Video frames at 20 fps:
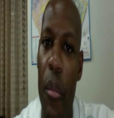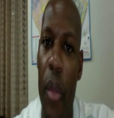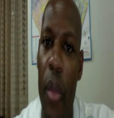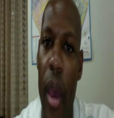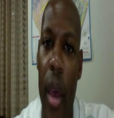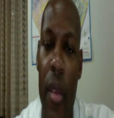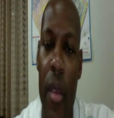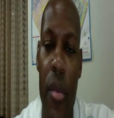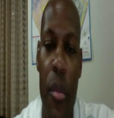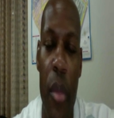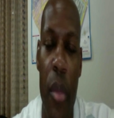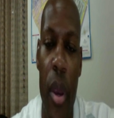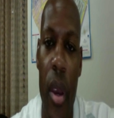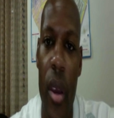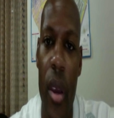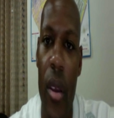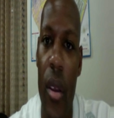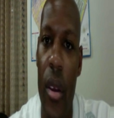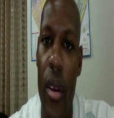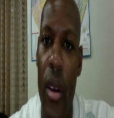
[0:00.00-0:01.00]
has
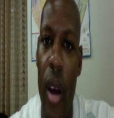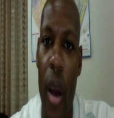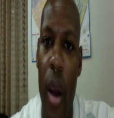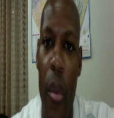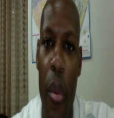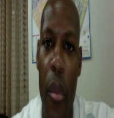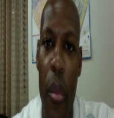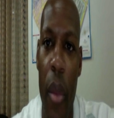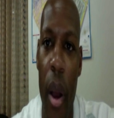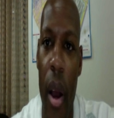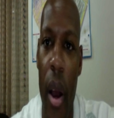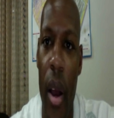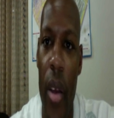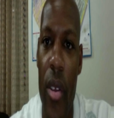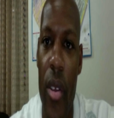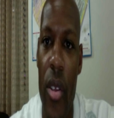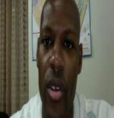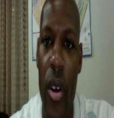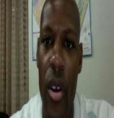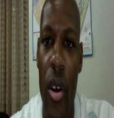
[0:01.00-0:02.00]
been
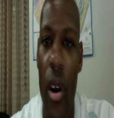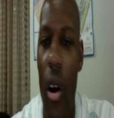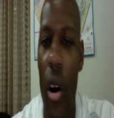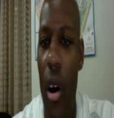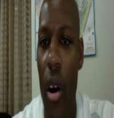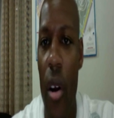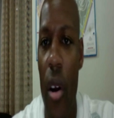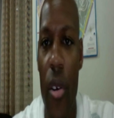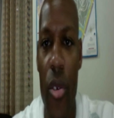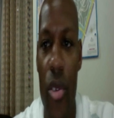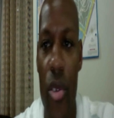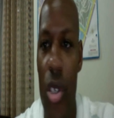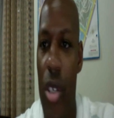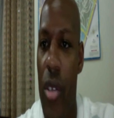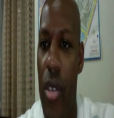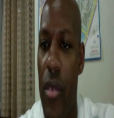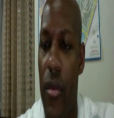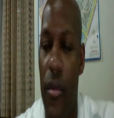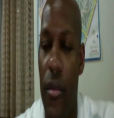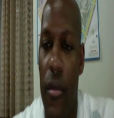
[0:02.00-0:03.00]
compromised or you
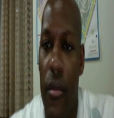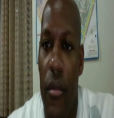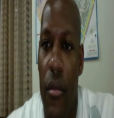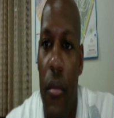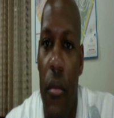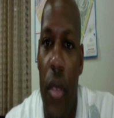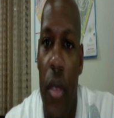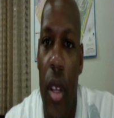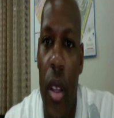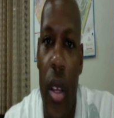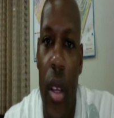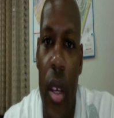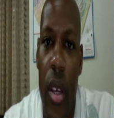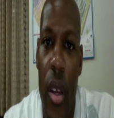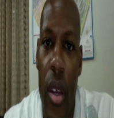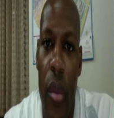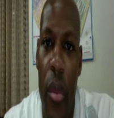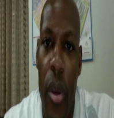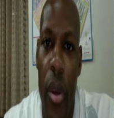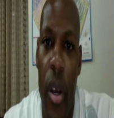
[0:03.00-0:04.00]
just deleted
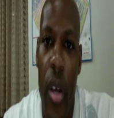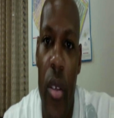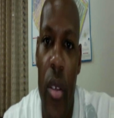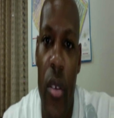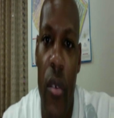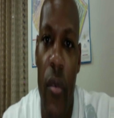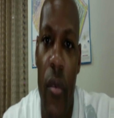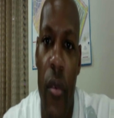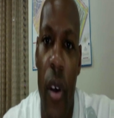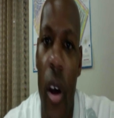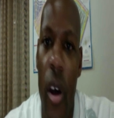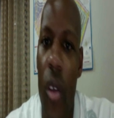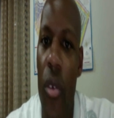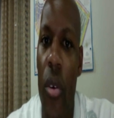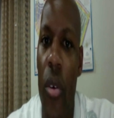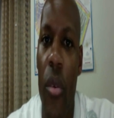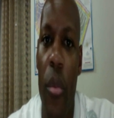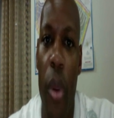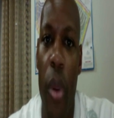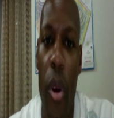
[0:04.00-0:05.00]
it because of
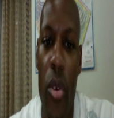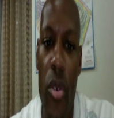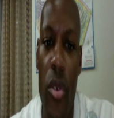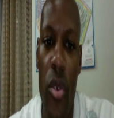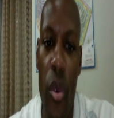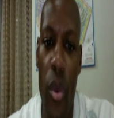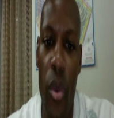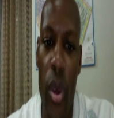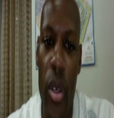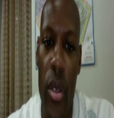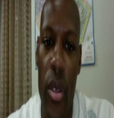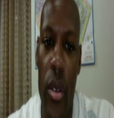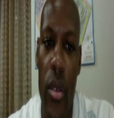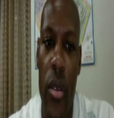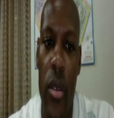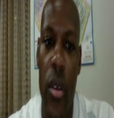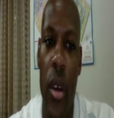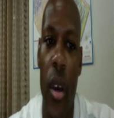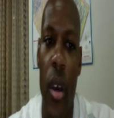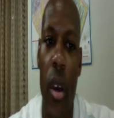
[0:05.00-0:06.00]
other personal
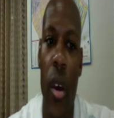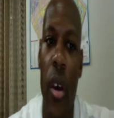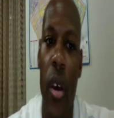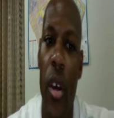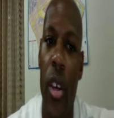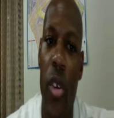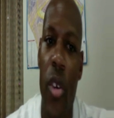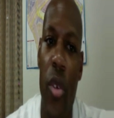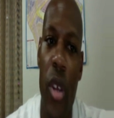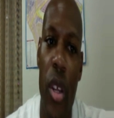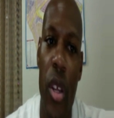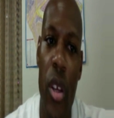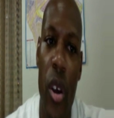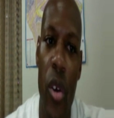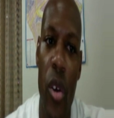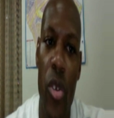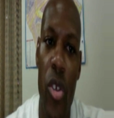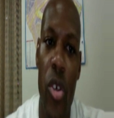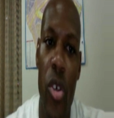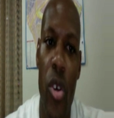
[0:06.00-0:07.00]
reasons. You need to
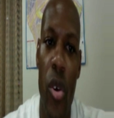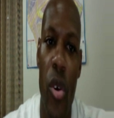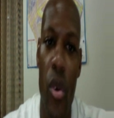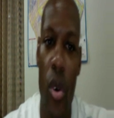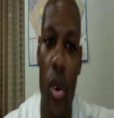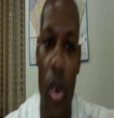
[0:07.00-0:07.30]
go to Google